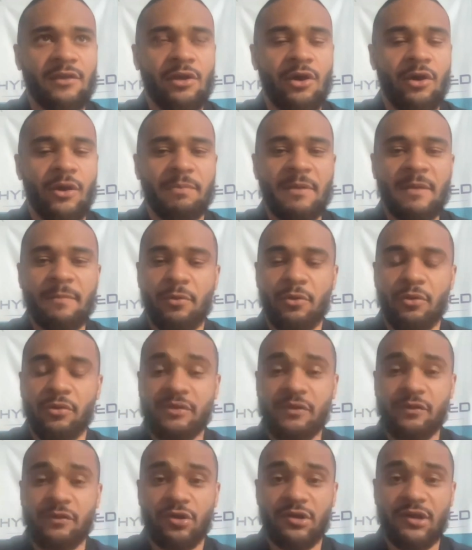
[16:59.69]
you know, people
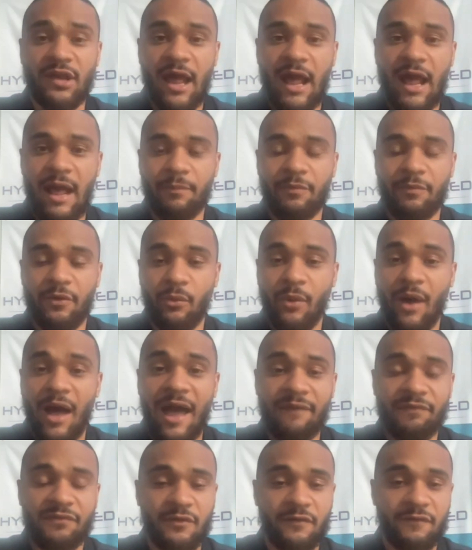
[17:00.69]
losing their job, their
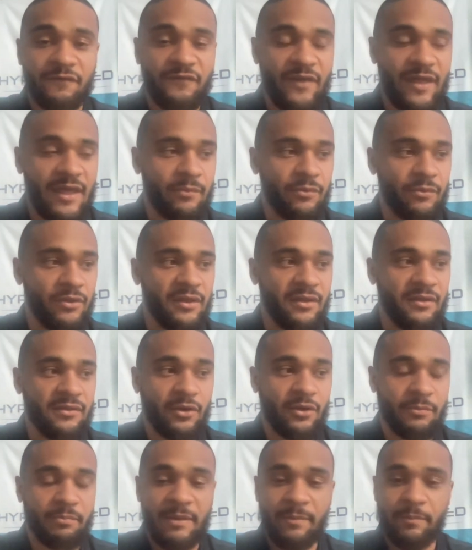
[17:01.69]
wives, their families,
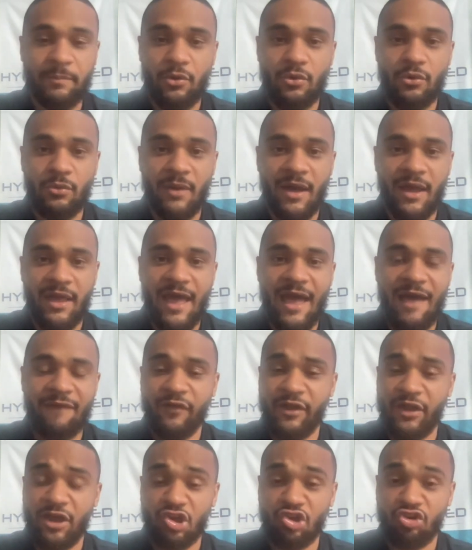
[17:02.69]
or people who might have like a